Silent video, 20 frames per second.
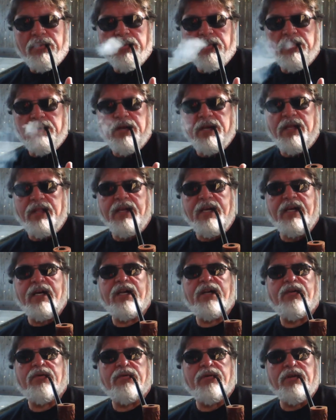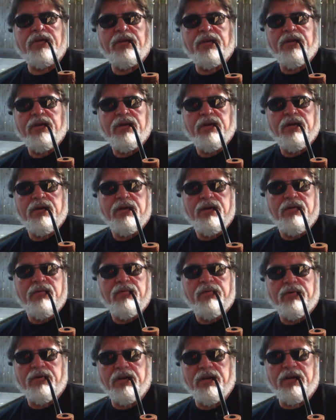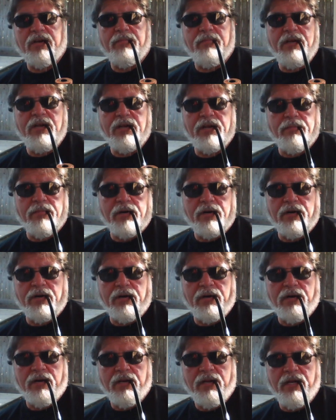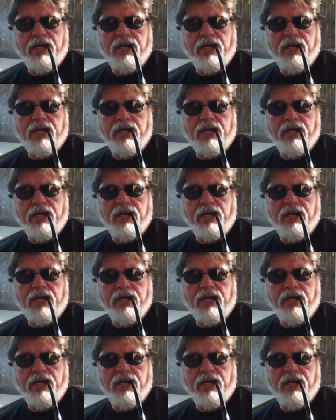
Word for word: You see, the answer is for us to be smarter,